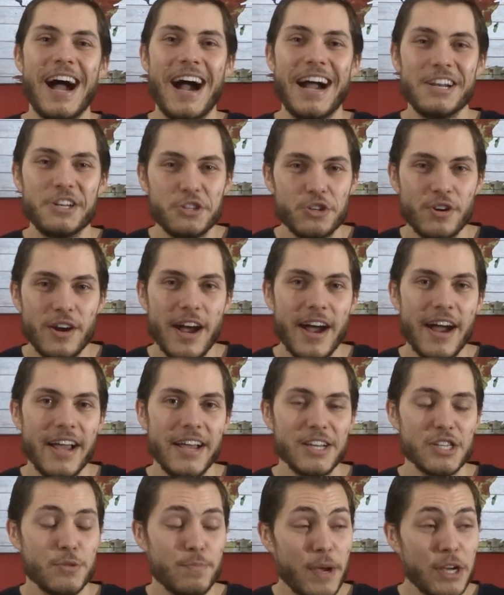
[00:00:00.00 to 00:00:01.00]
I try,
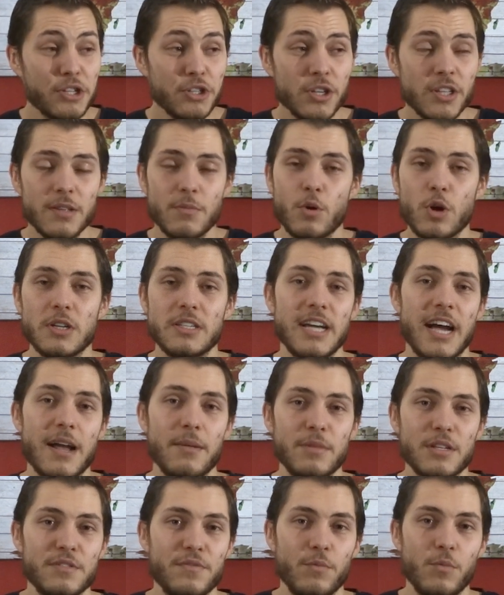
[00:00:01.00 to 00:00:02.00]
especially the more
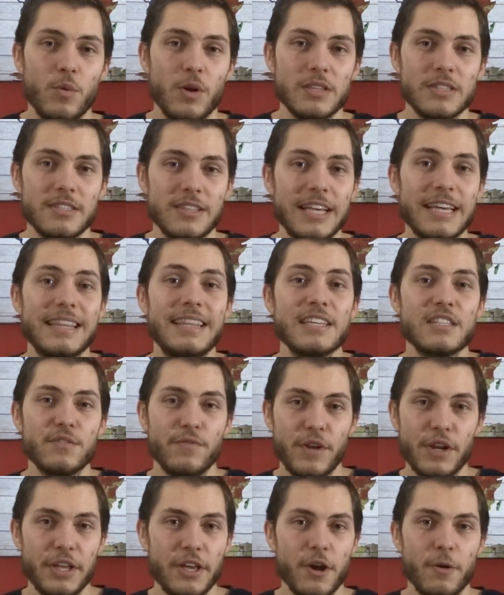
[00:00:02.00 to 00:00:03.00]
timeless ones like this
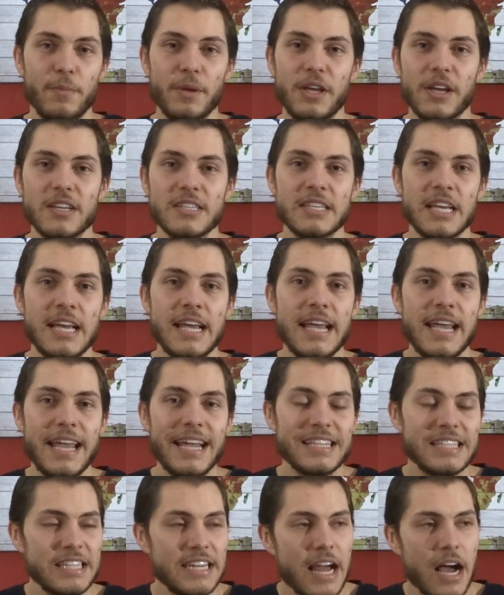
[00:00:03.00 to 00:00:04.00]
video, because
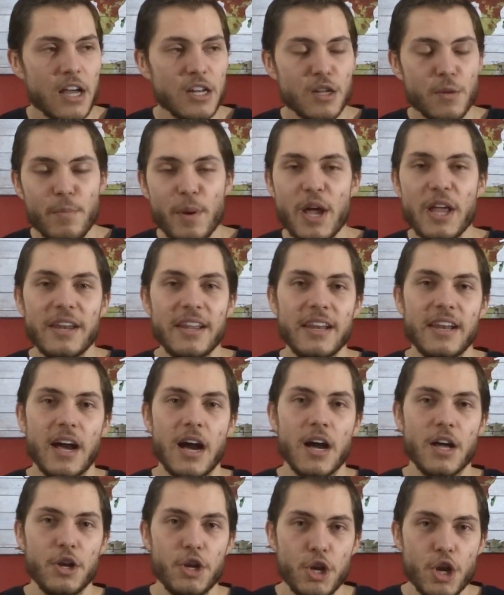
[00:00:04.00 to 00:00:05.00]
it's not dependent
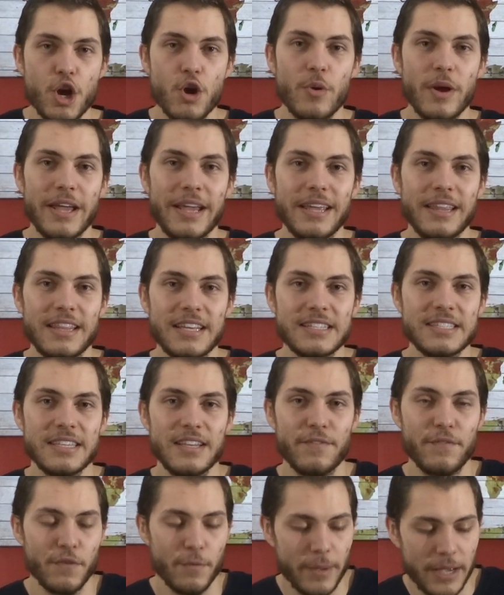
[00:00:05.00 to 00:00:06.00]
on knowing this
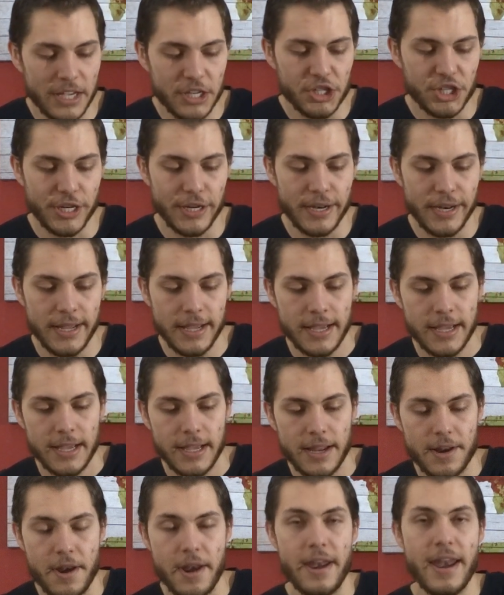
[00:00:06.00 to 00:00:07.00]
information
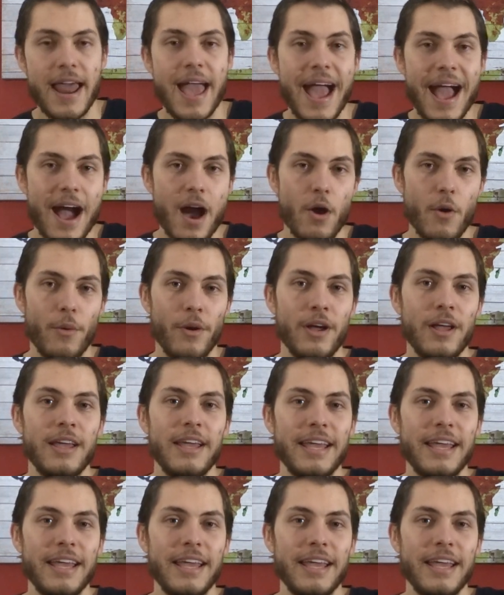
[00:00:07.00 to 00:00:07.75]
now.